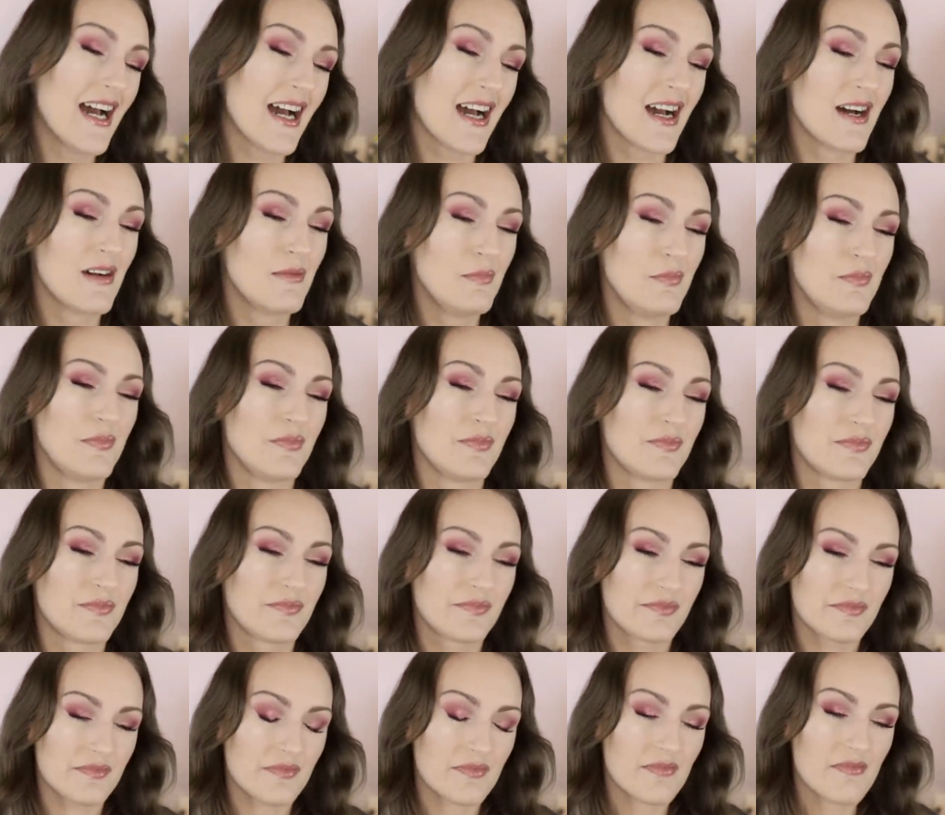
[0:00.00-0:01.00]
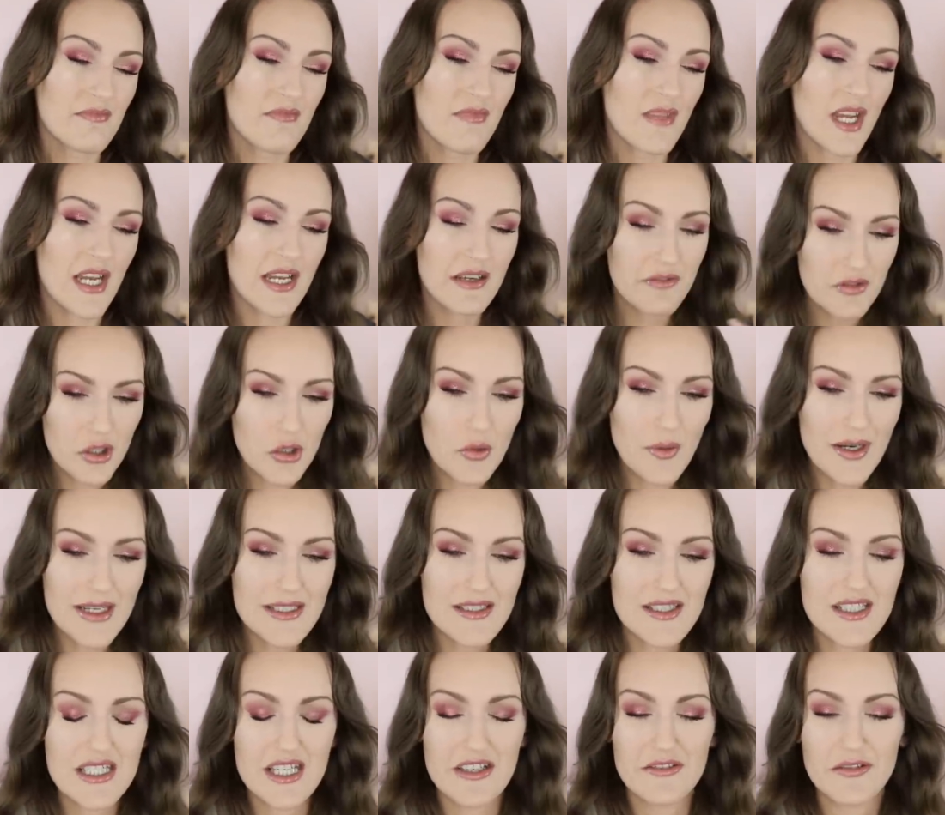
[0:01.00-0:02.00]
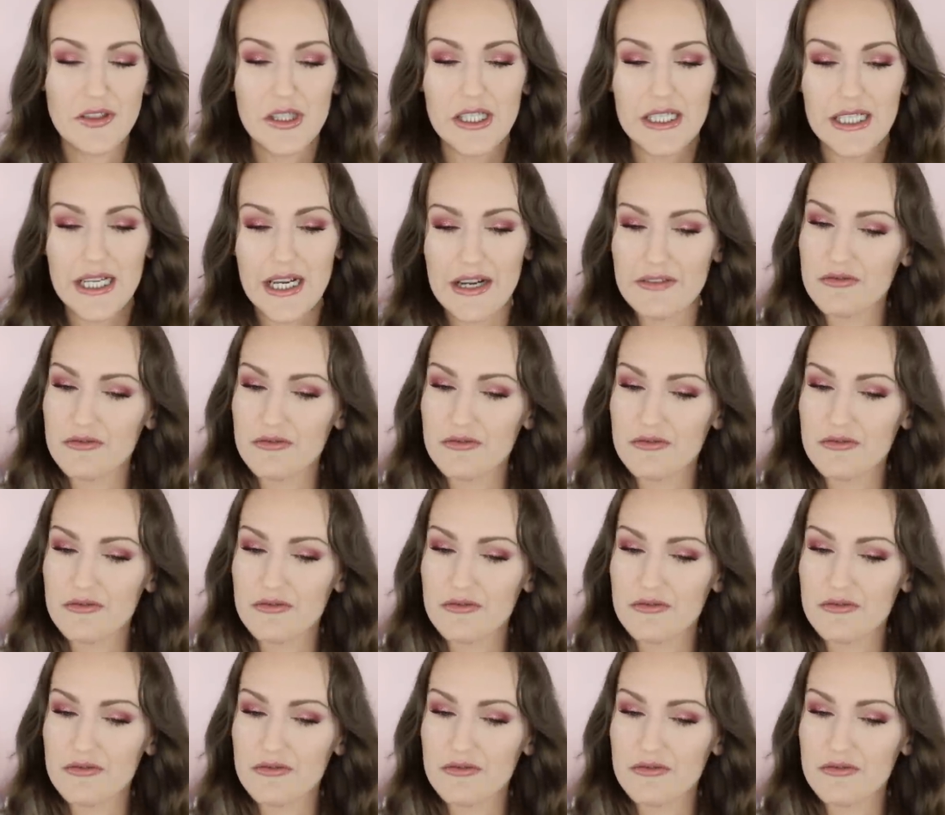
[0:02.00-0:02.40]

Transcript: Um everyone's different.